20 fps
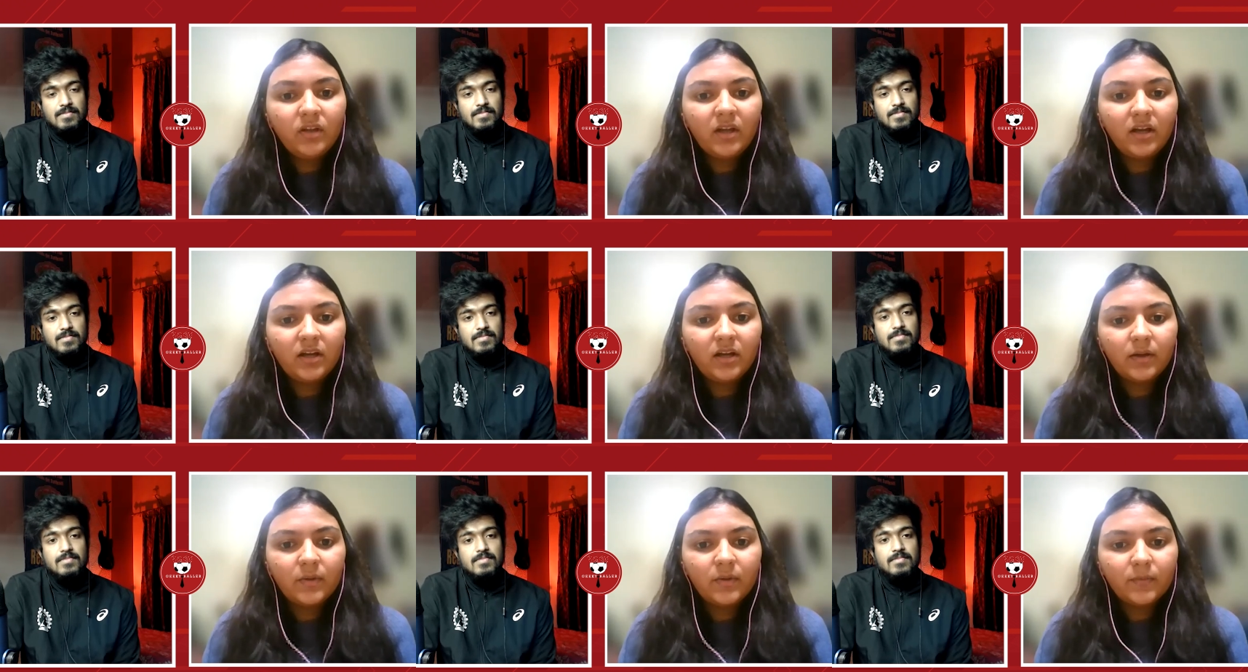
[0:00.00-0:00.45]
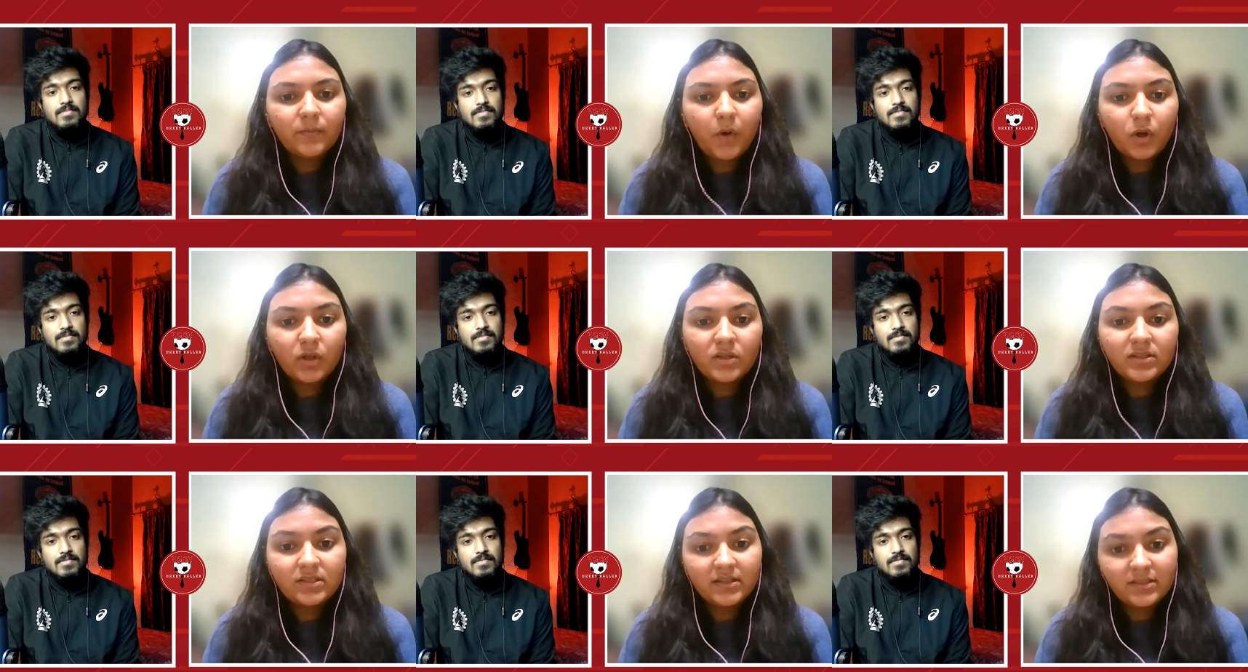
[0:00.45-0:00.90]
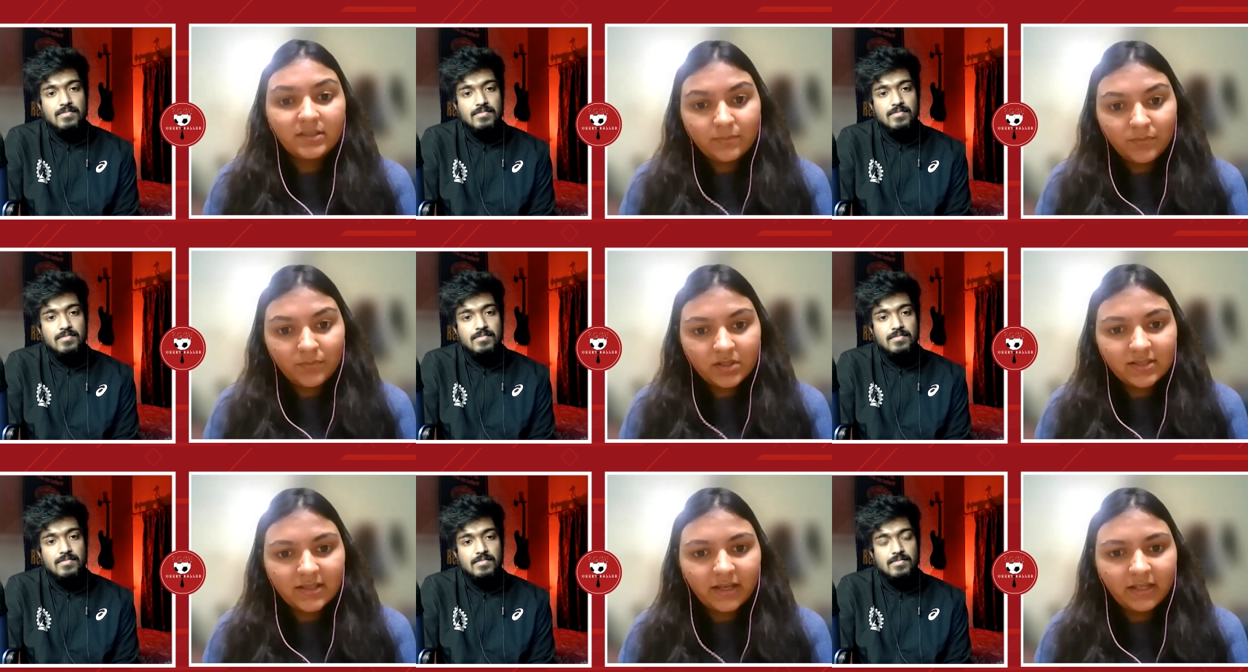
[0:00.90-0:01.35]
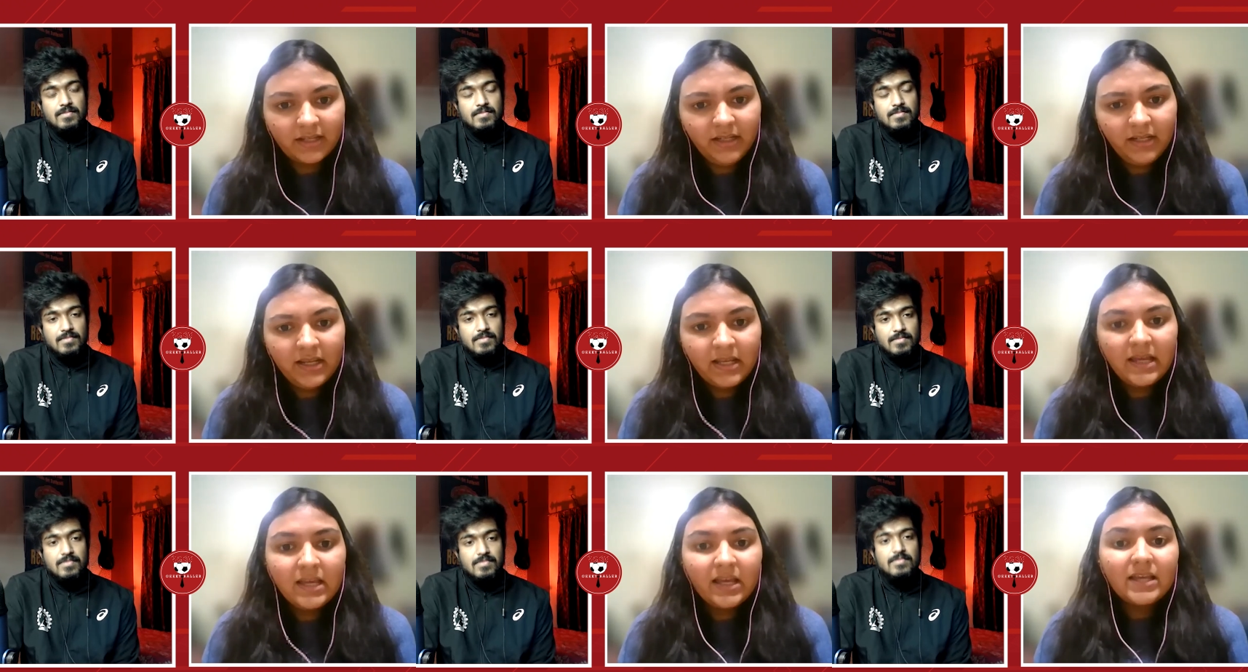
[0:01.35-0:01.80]
Speaker 1: um, on system design.
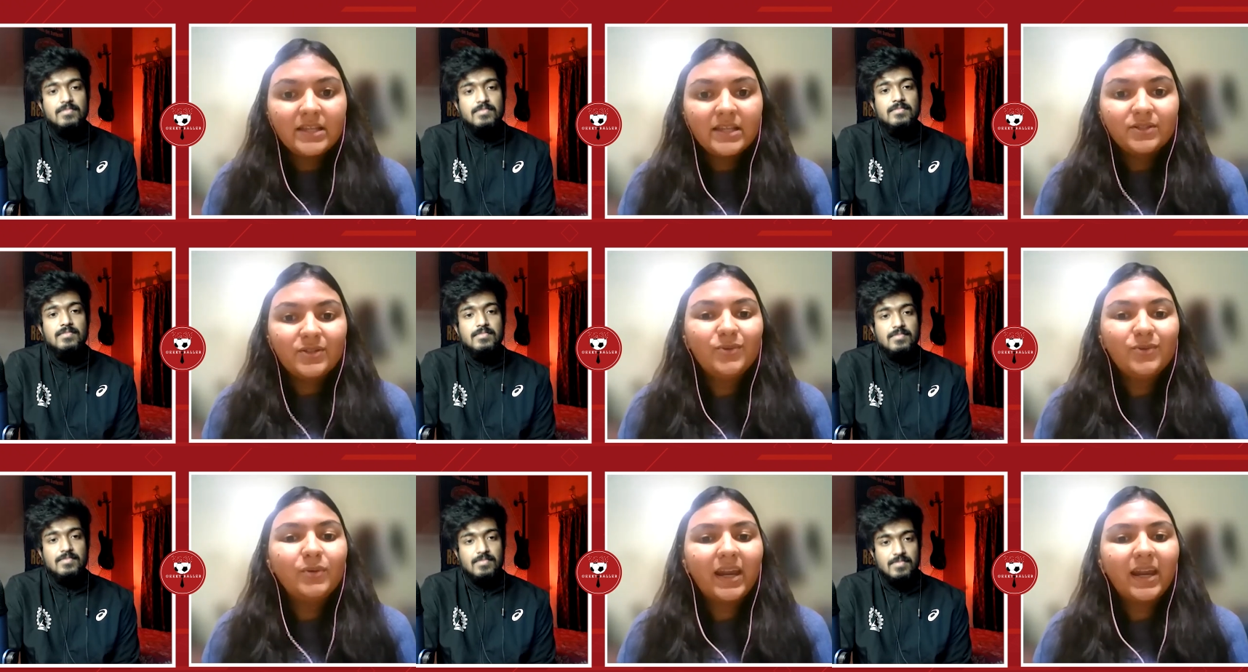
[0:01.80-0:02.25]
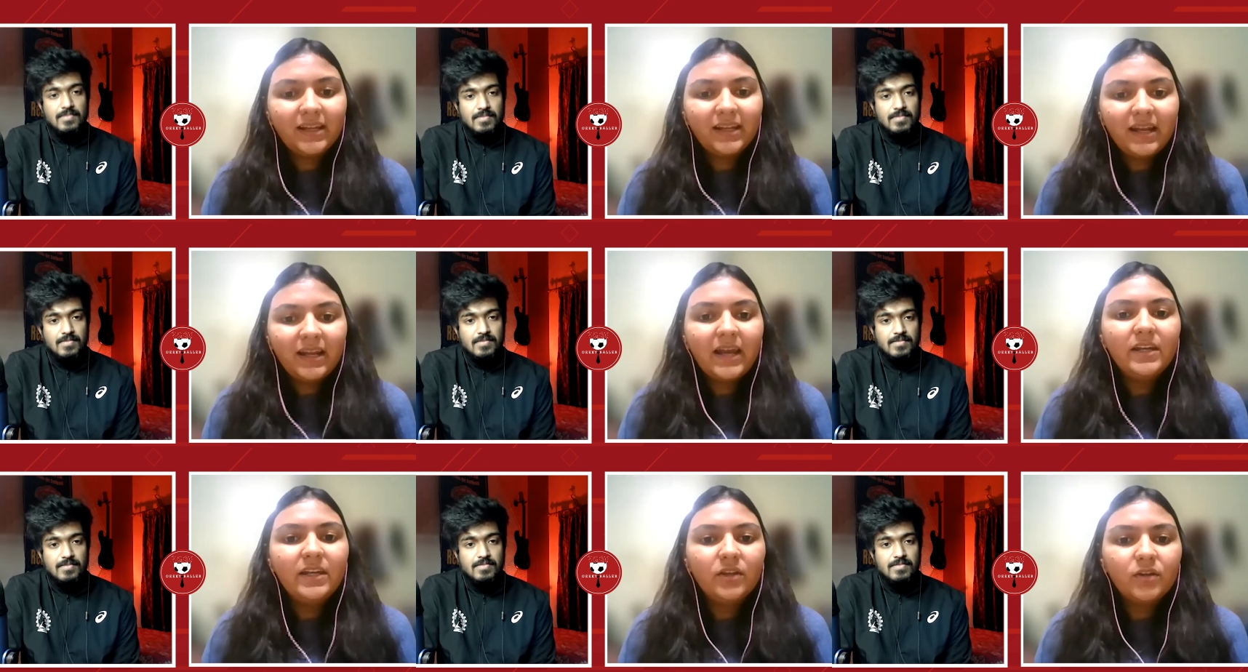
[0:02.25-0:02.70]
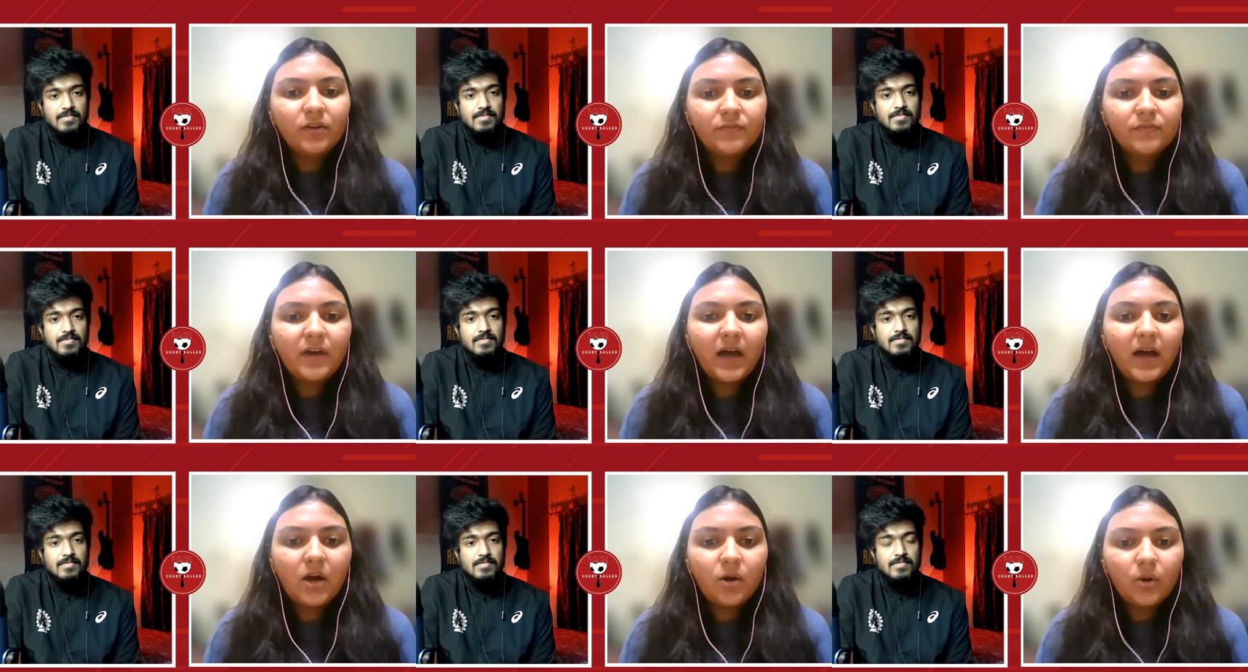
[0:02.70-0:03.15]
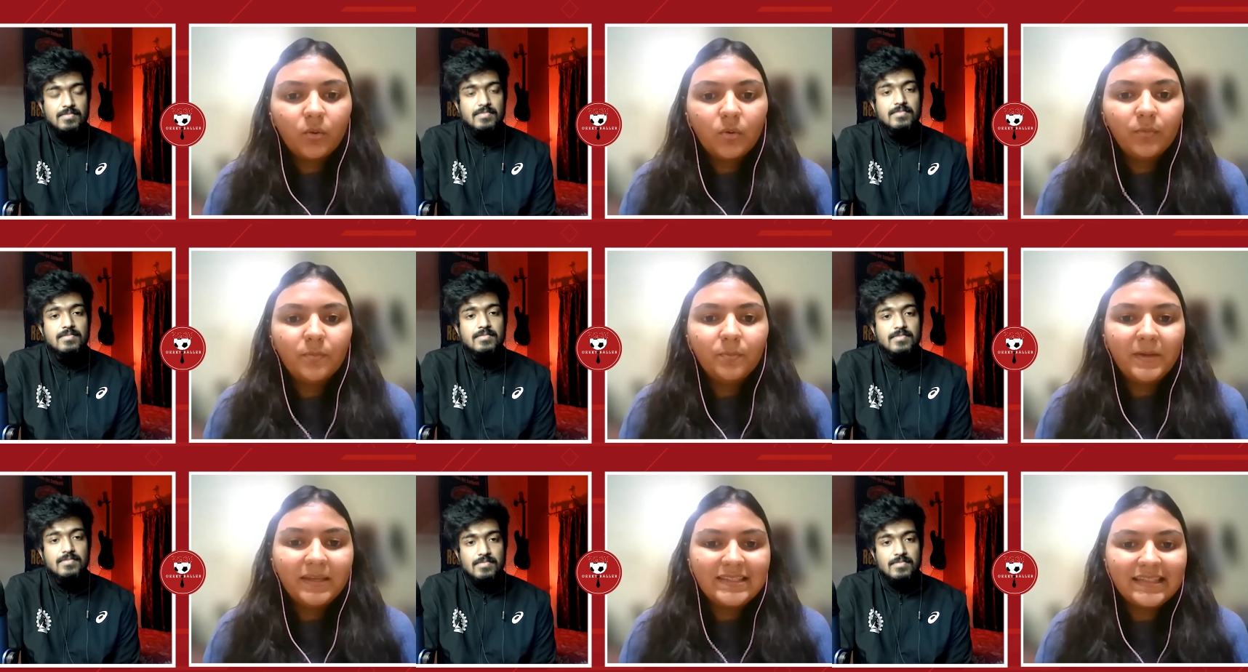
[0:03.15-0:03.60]
So you get an idea of
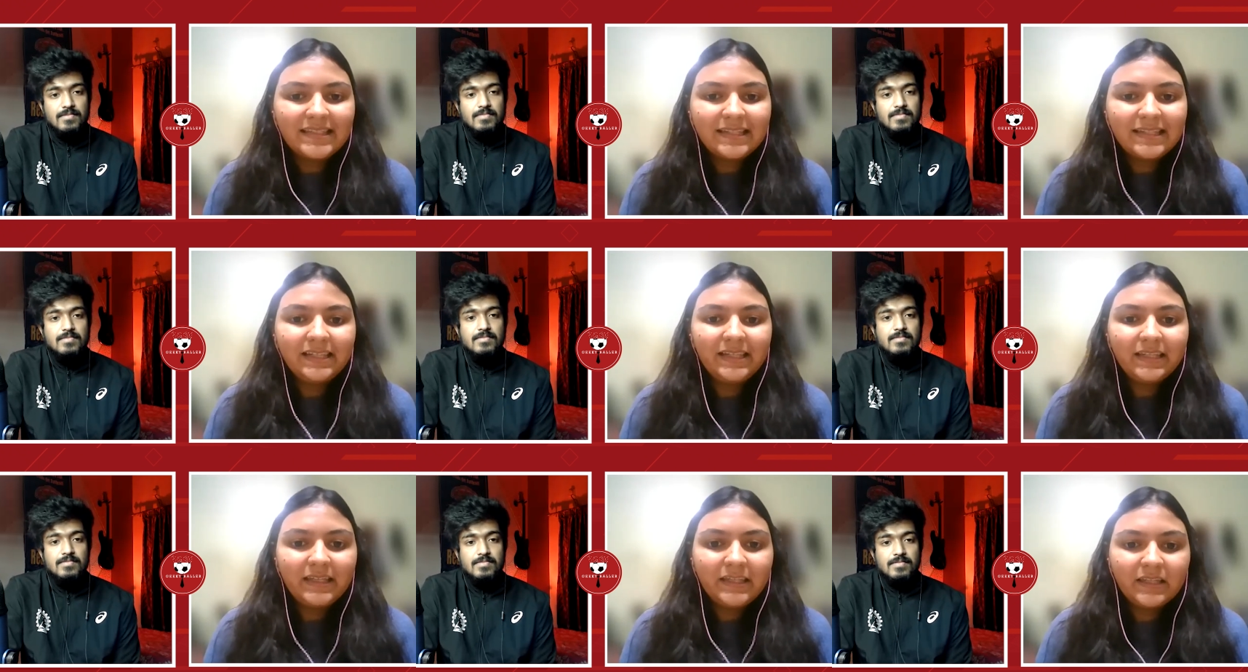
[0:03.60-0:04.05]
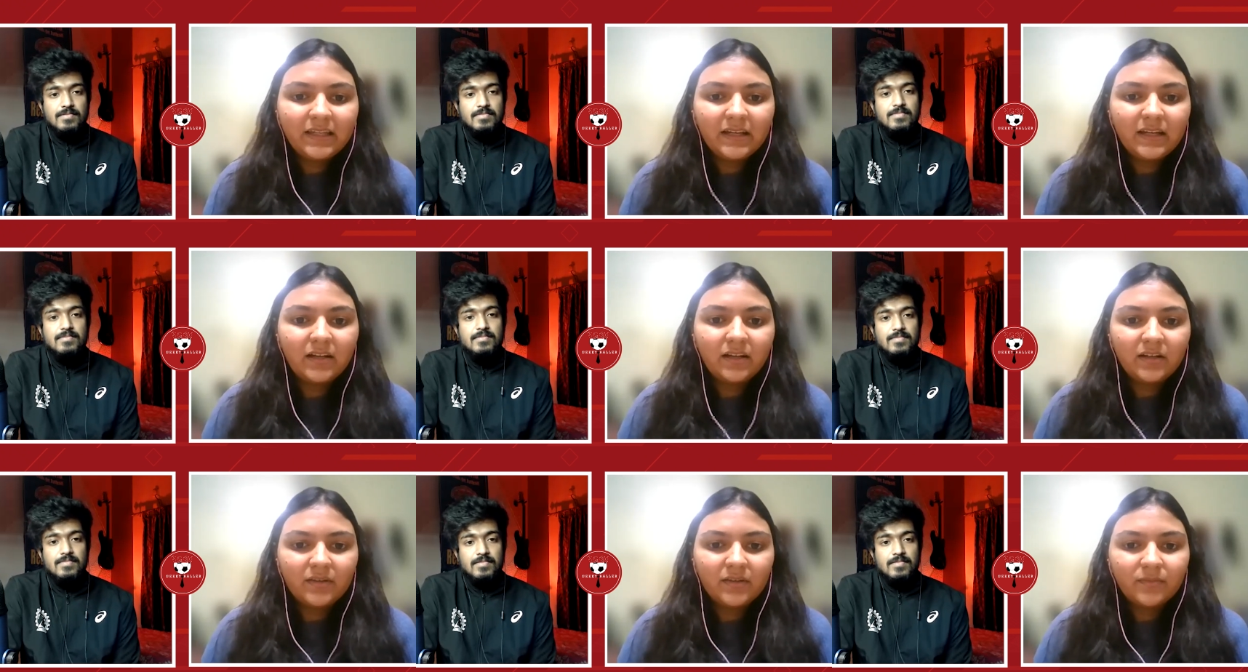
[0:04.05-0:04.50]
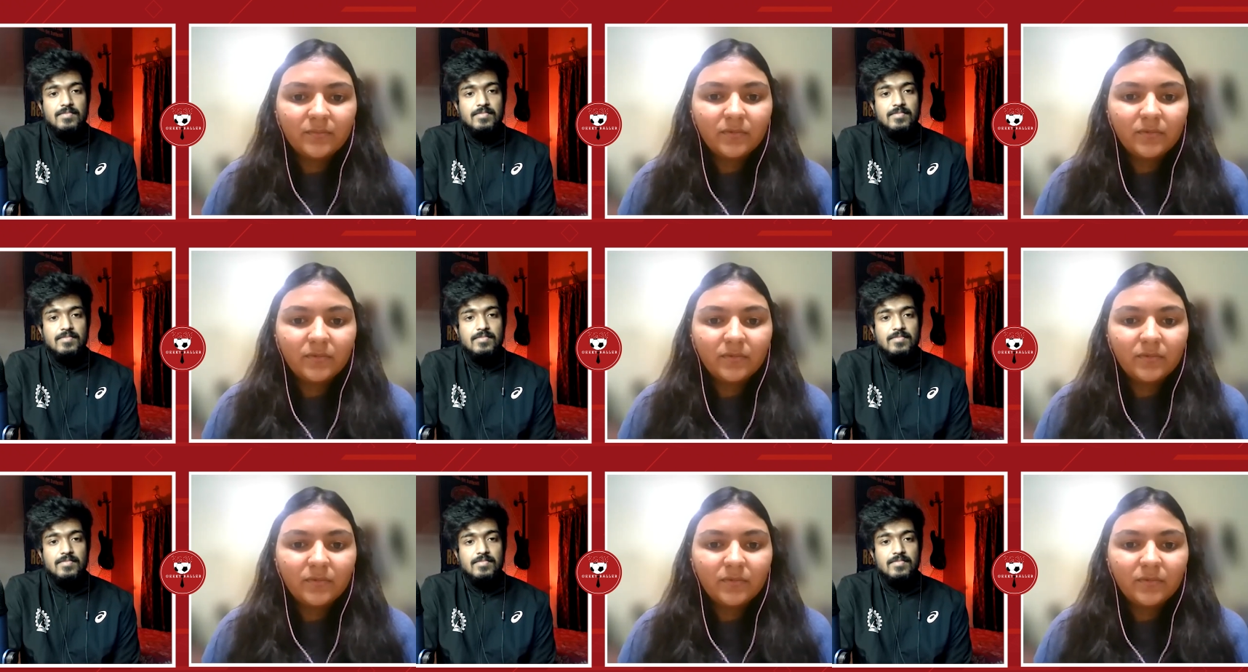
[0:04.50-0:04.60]
how basically um,